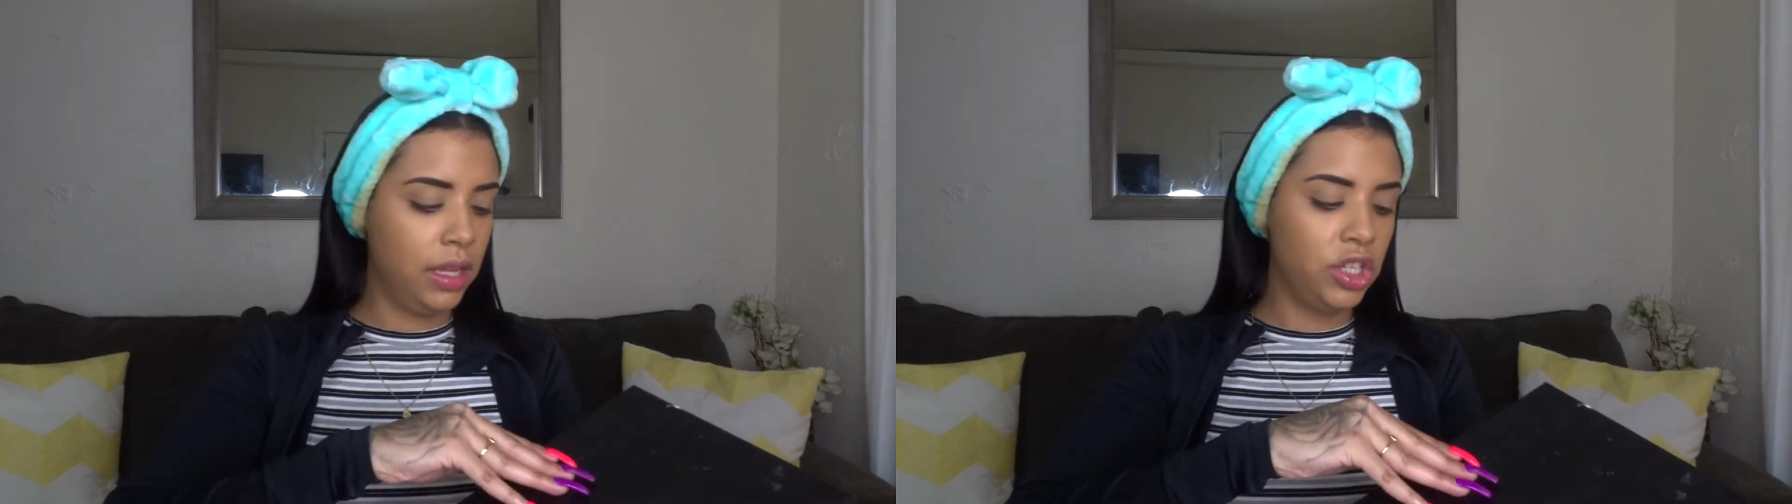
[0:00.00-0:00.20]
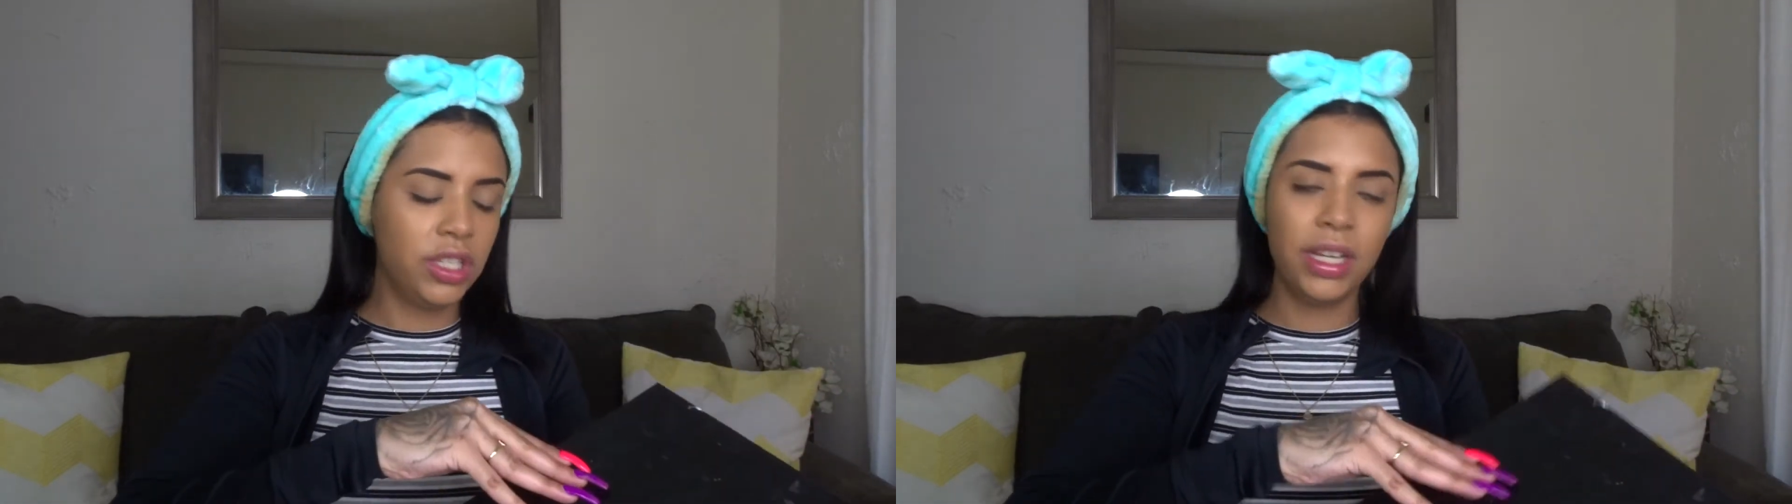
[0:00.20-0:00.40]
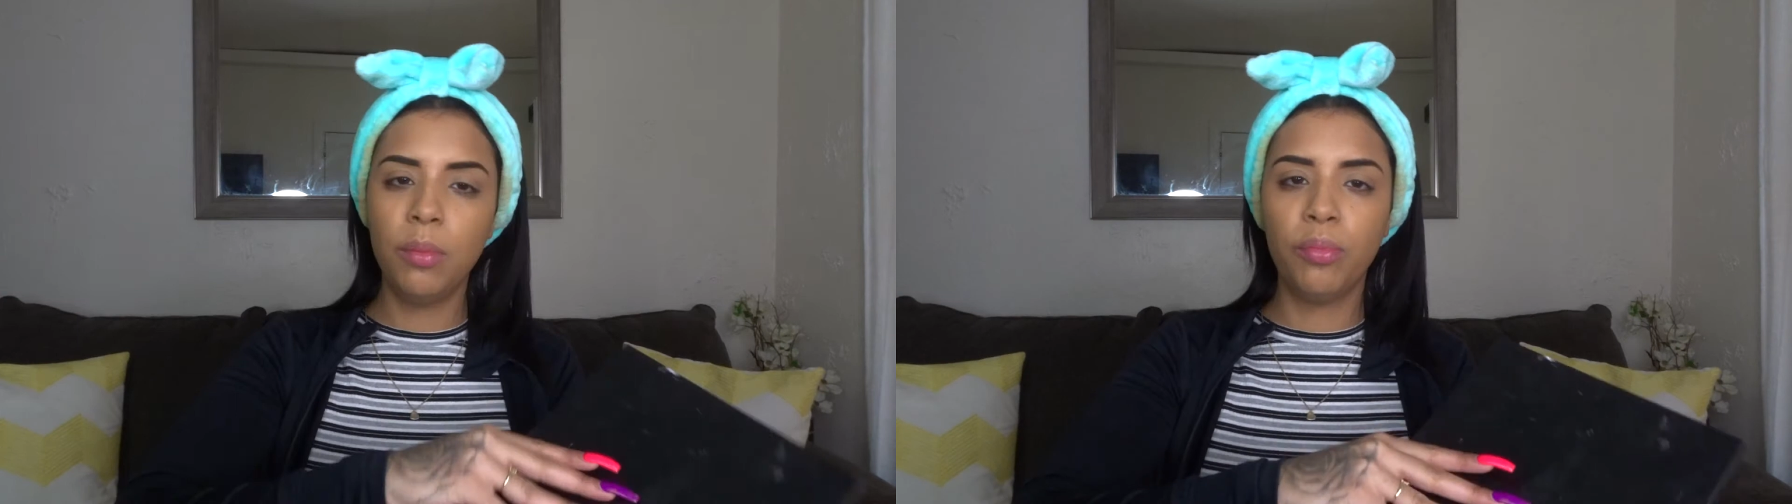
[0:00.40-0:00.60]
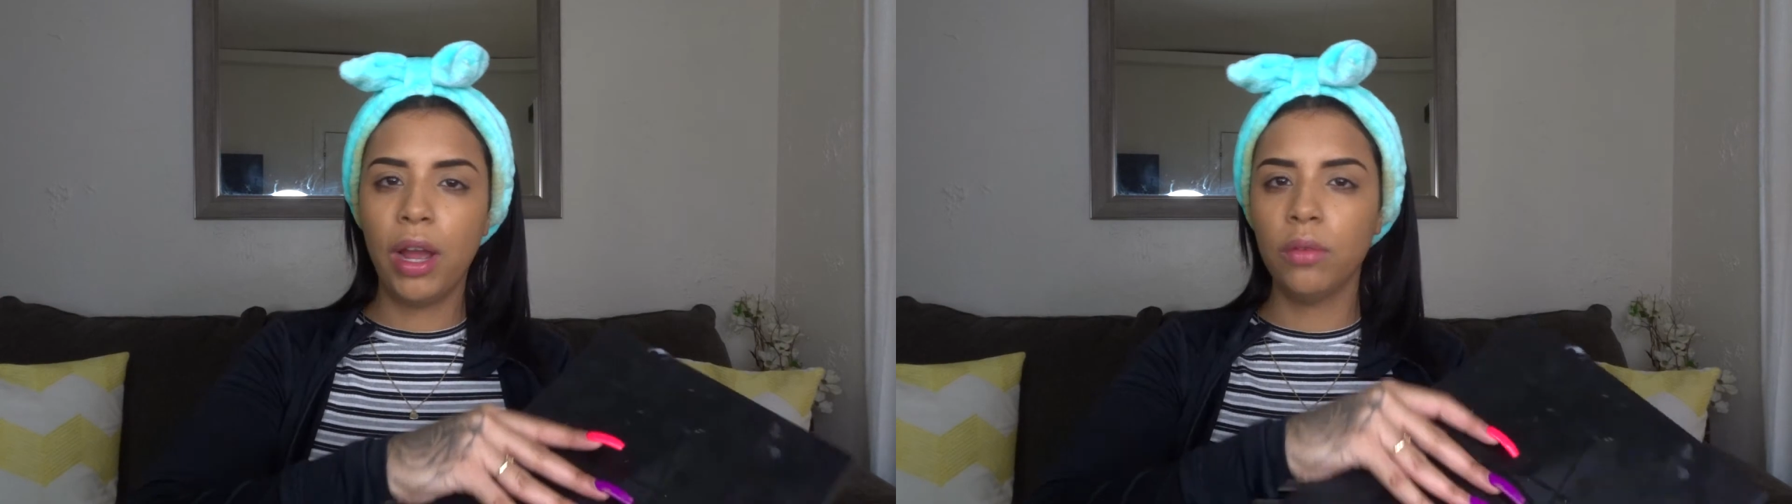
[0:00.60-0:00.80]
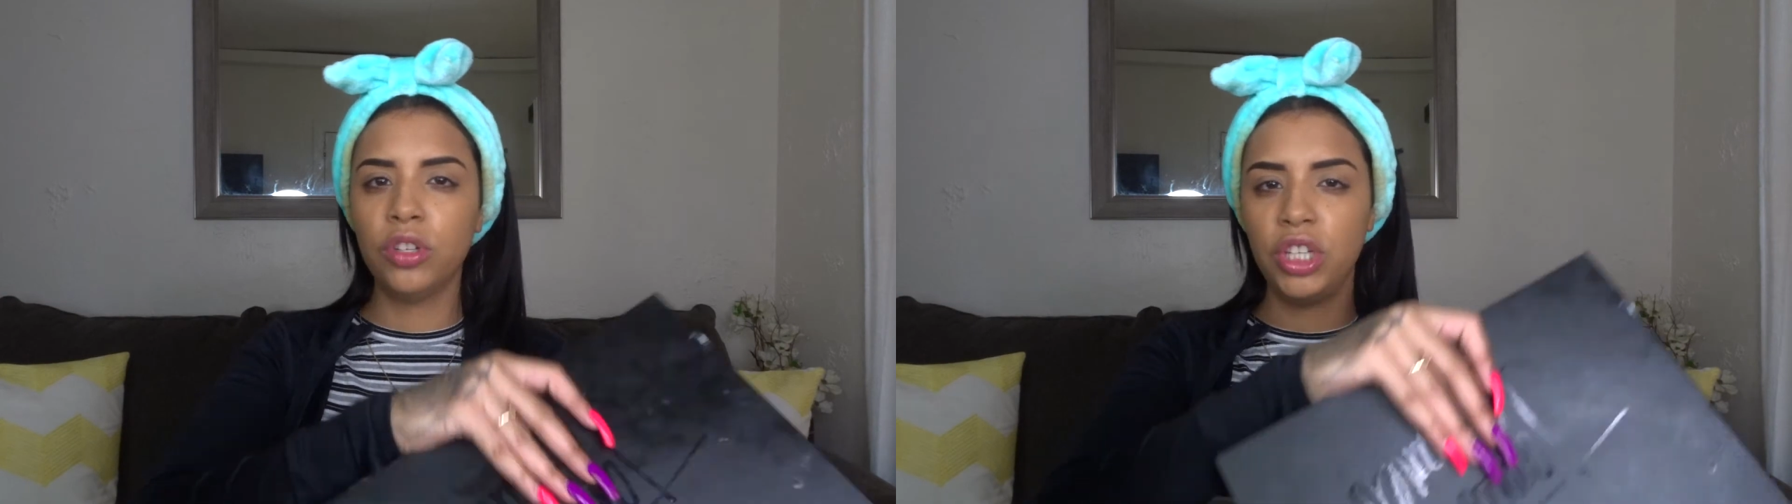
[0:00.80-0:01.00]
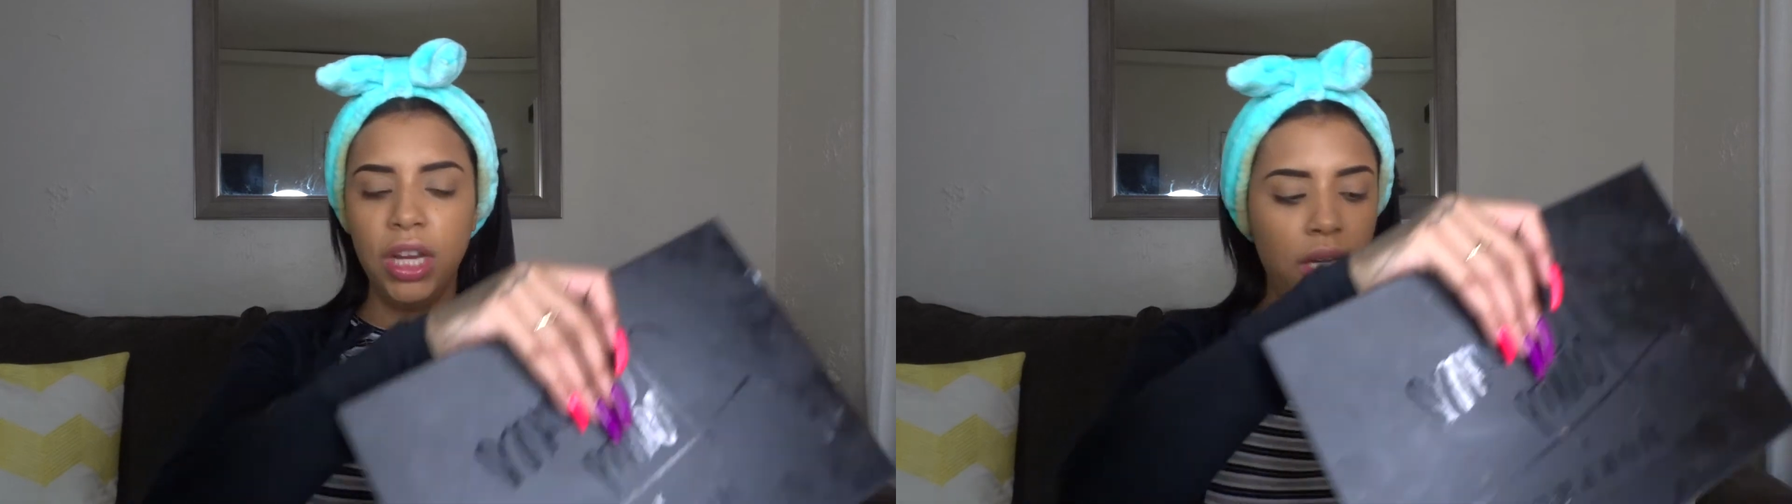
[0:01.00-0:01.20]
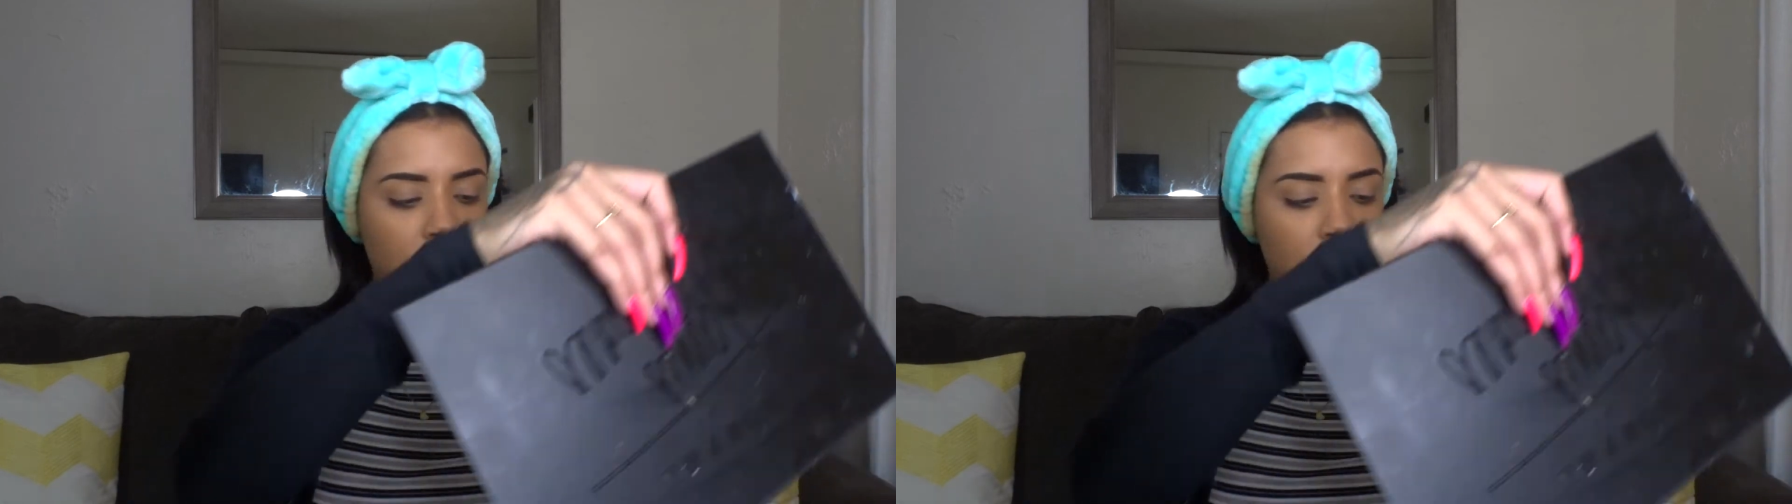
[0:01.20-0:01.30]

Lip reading: just like a brown shade in